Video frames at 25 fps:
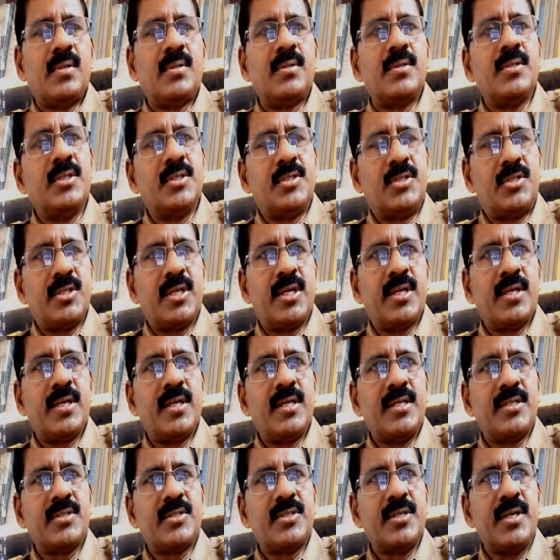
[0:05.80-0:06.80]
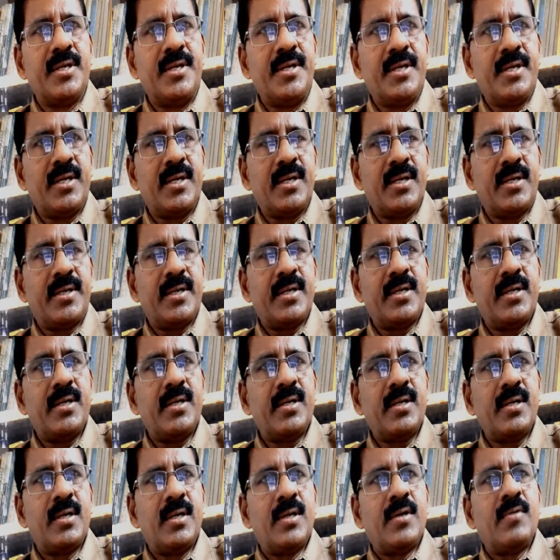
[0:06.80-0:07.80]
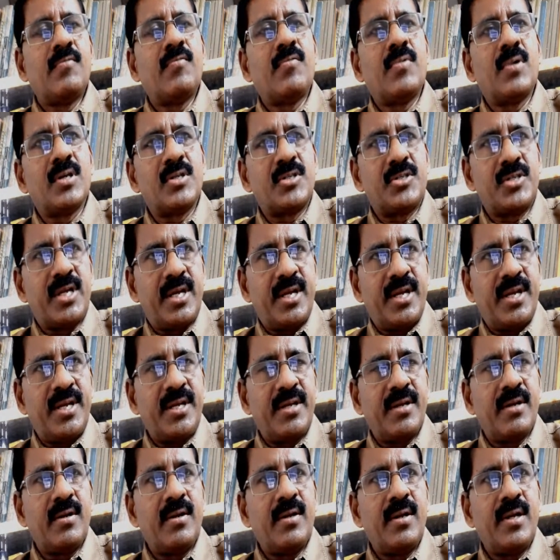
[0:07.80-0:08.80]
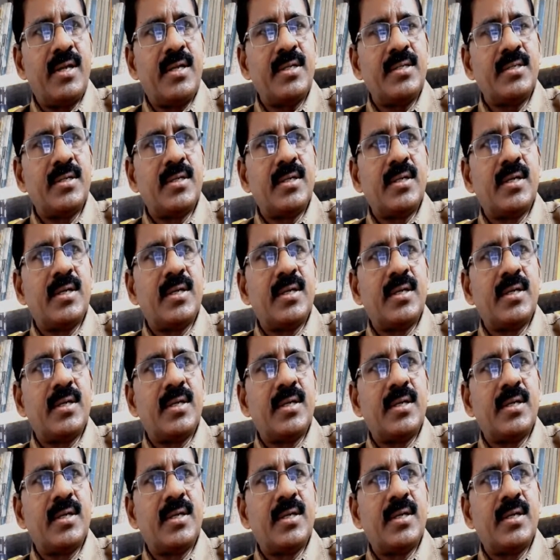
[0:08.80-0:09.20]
This channel is dedicated for sharing knowledge